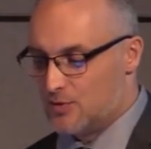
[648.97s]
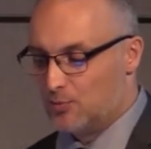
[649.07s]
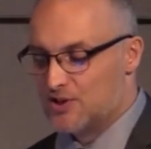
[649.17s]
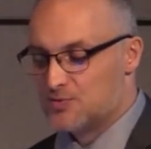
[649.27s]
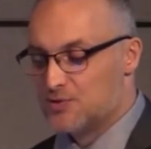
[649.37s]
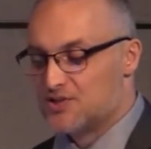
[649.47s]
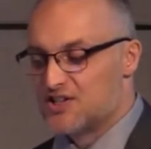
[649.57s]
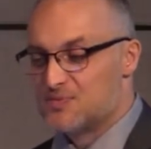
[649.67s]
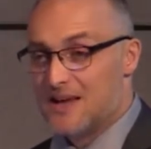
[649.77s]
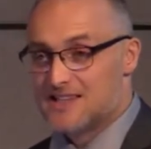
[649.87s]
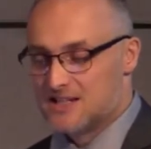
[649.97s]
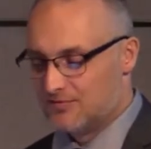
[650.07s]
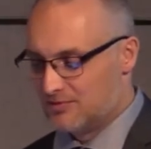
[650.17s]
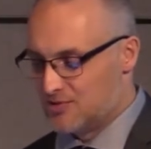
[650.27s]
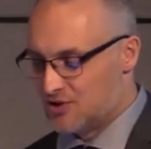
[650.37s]
the principal suspends him
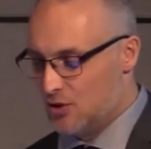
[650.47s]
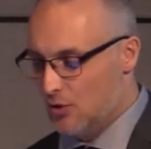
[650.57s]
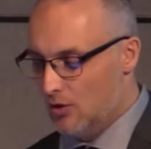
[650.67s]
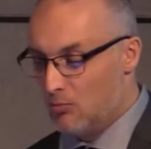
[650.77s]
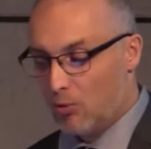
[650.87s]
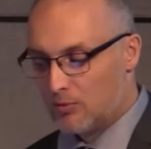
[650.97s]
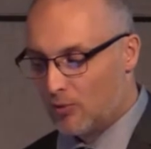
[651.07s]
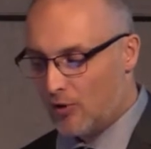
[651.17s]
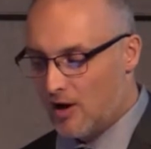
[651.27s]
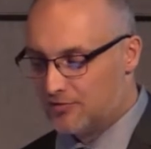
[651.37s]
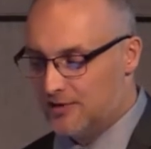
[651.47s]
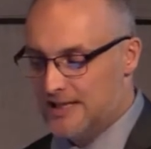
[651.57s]
from school more and more often,